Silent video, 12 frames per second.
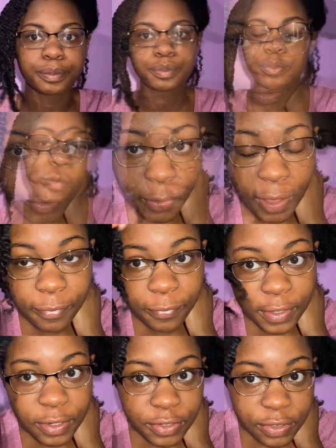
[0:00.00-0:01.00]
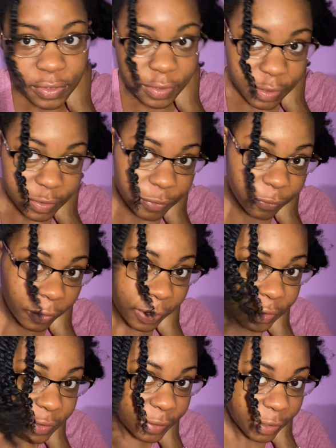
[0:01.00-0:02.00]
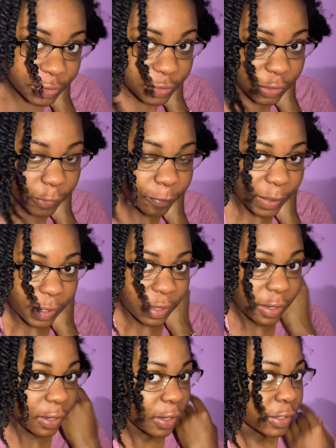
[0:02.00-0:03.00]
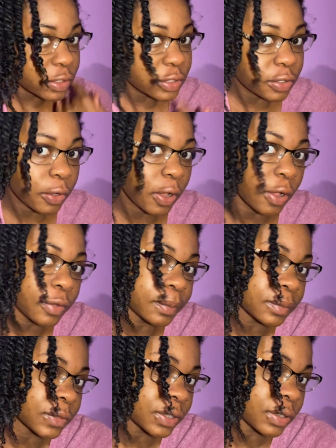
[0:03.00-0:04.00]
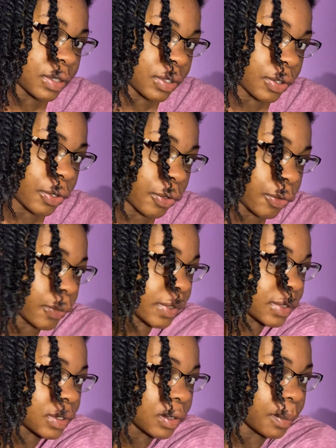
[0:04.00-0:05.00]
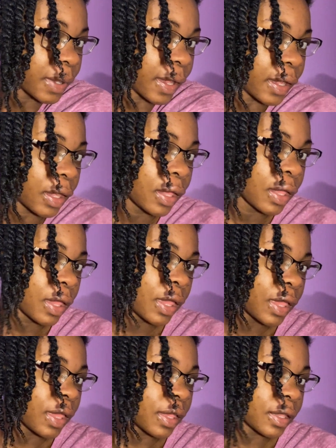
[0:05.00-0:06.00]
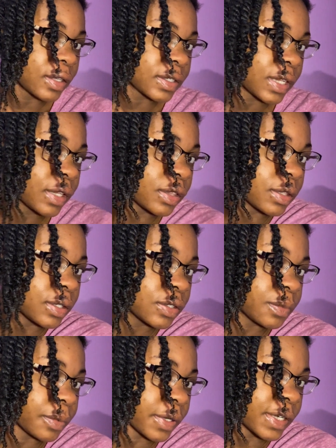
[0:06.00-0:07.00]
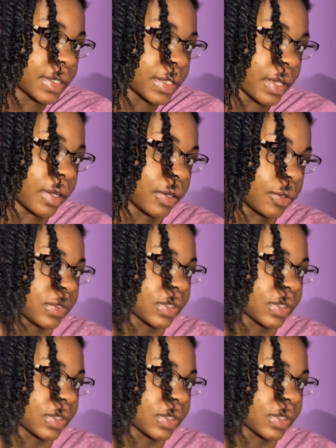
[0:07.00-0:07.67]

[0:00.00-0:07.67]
So I finished this front section of my hair, so I'm just gonna go into the back and take these braids out